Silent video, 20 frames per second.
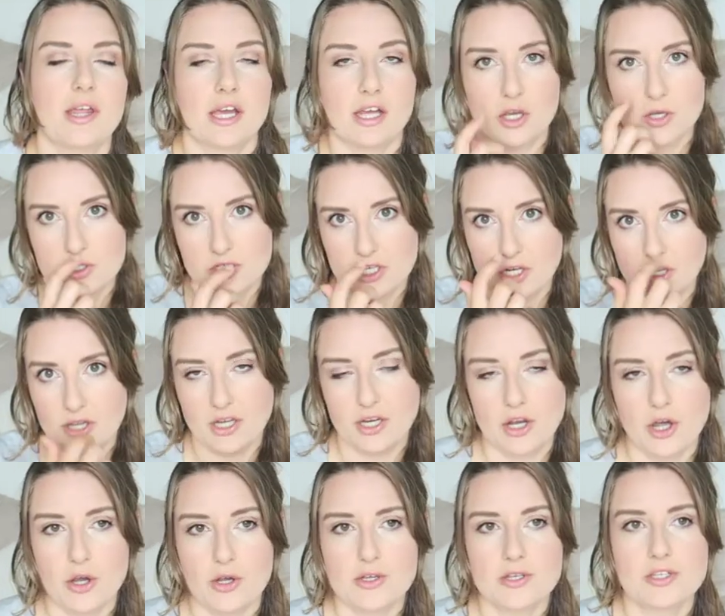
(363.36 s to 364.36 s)
that goes down their
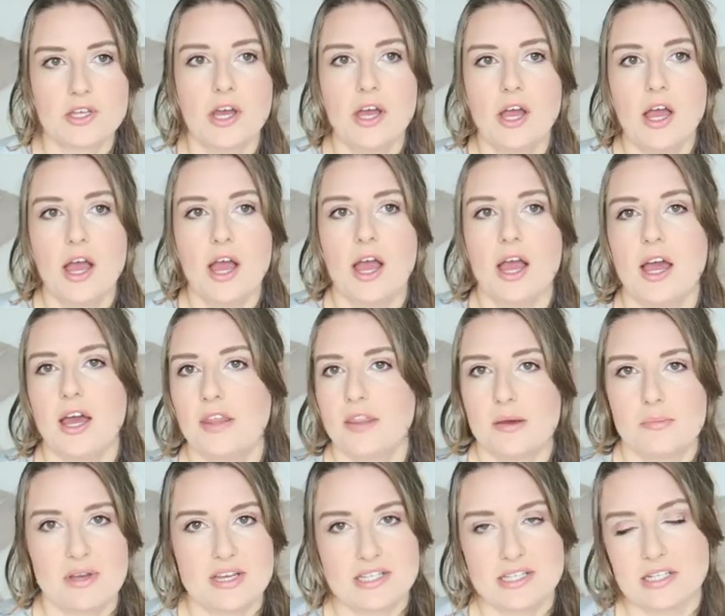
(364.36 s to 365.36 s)
nose, and
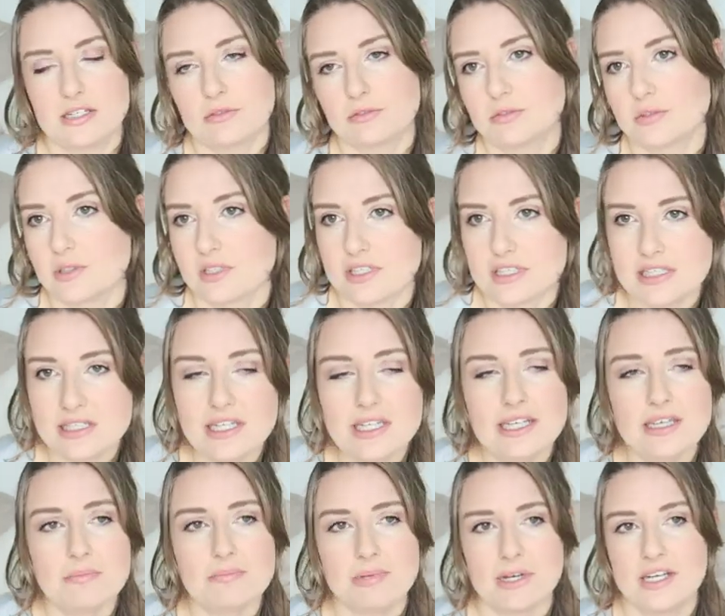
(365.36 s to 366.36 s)
they basically fall
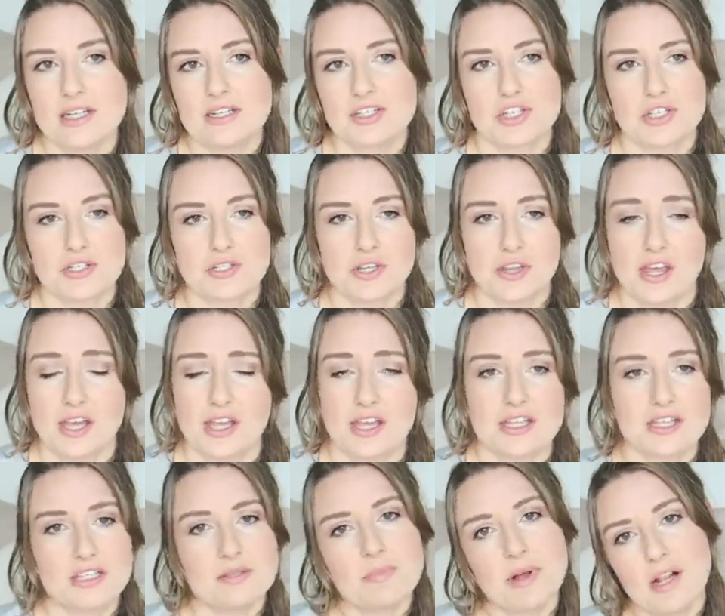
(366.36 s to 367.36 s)
asleep, but it's just so they
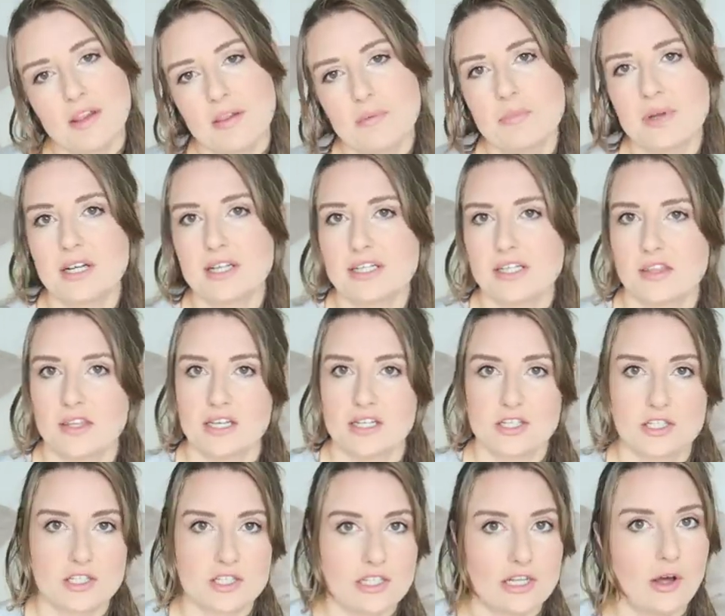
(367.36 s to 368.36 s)
can smell the milk and they
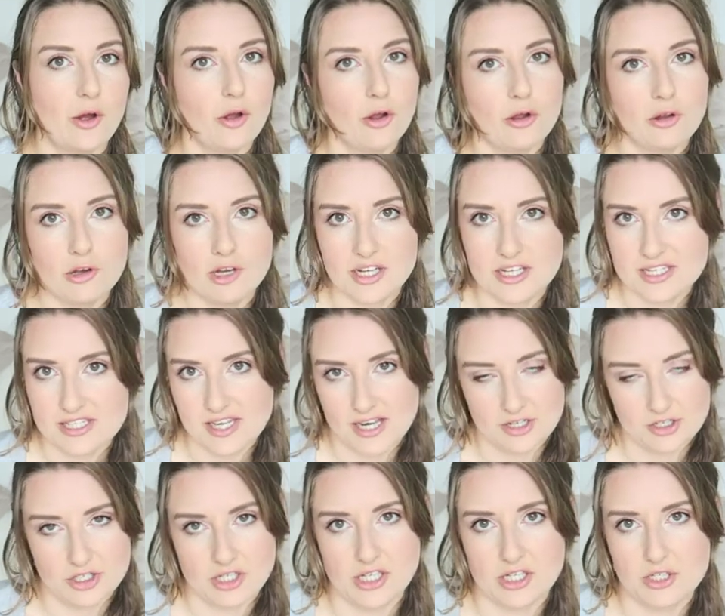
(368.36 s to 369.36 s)
slowly
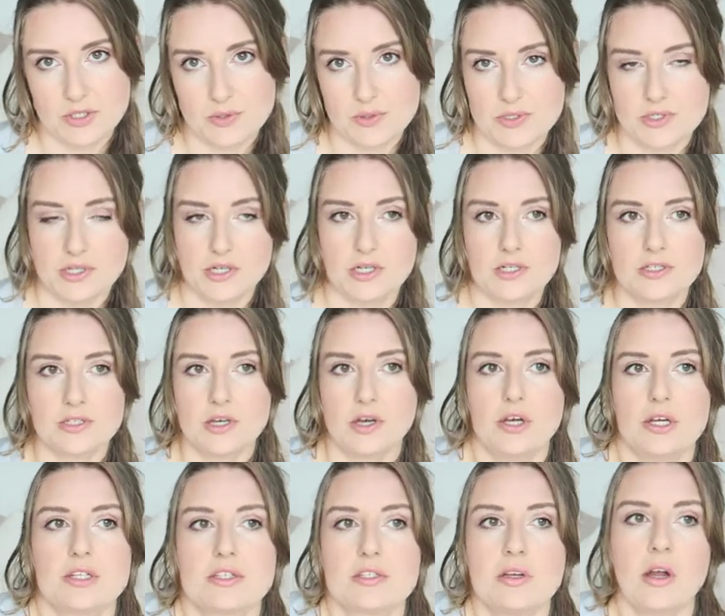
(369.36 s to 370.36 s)
start to get used to it. So
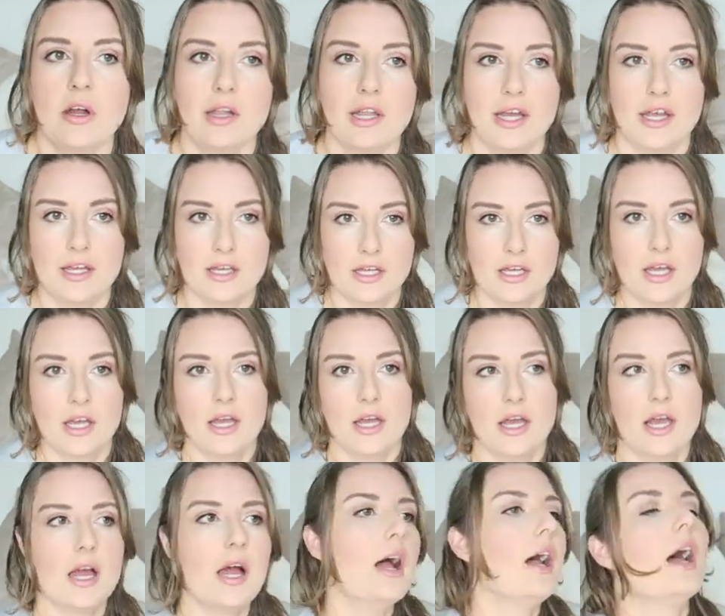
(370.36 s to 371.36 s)
it's not like
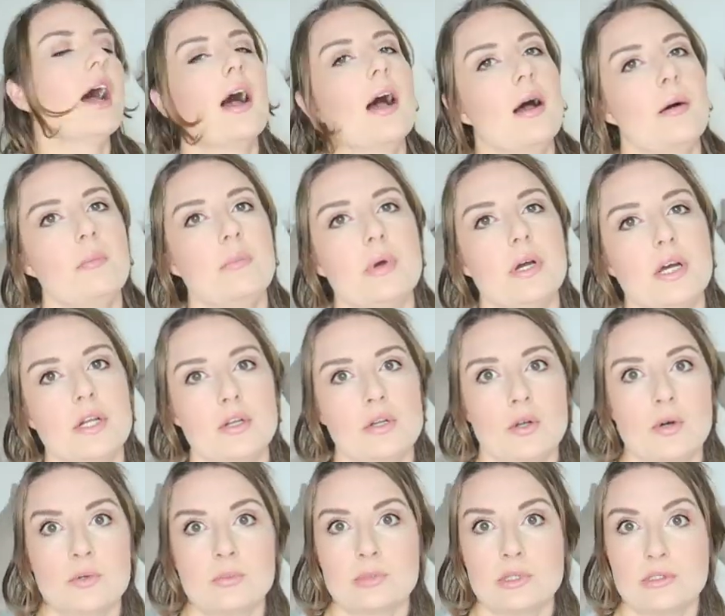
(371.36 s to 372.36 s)
a
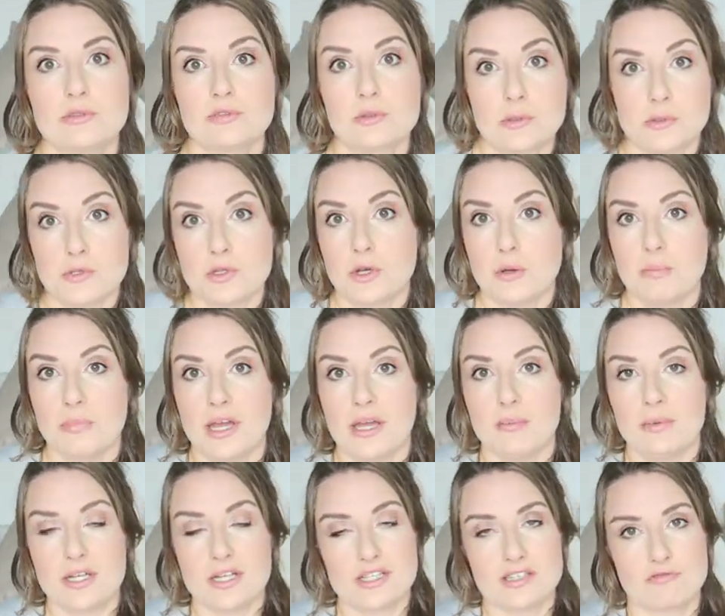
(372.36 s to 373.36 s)
normal full-term
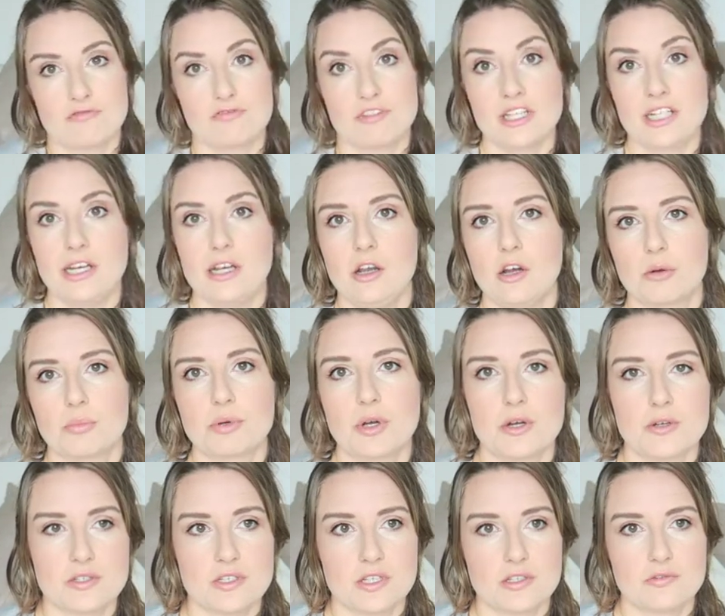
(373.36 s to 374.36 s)
baby. It's a really long
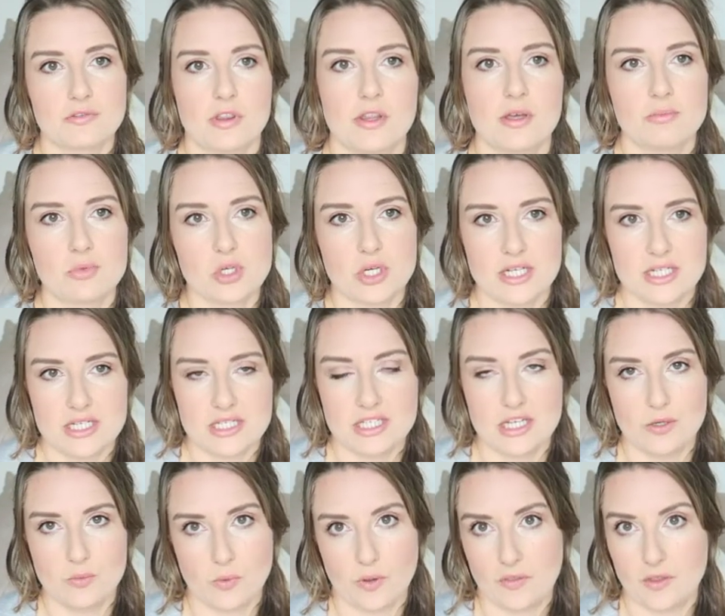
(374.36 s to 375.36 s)
process for them to
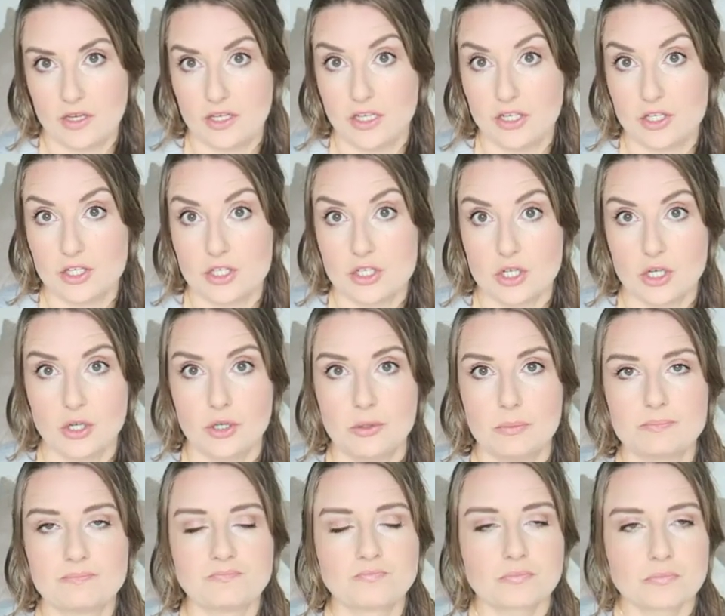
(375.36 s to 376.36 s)
understand what they need to
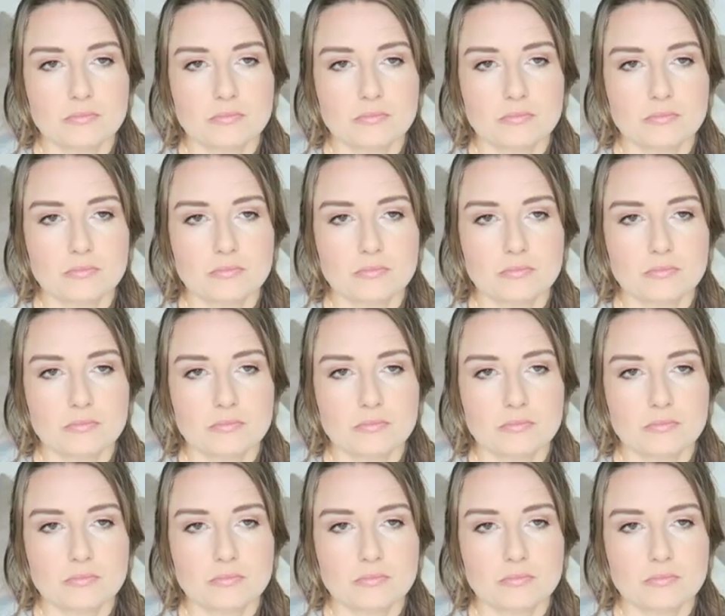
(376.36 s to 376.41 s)
do.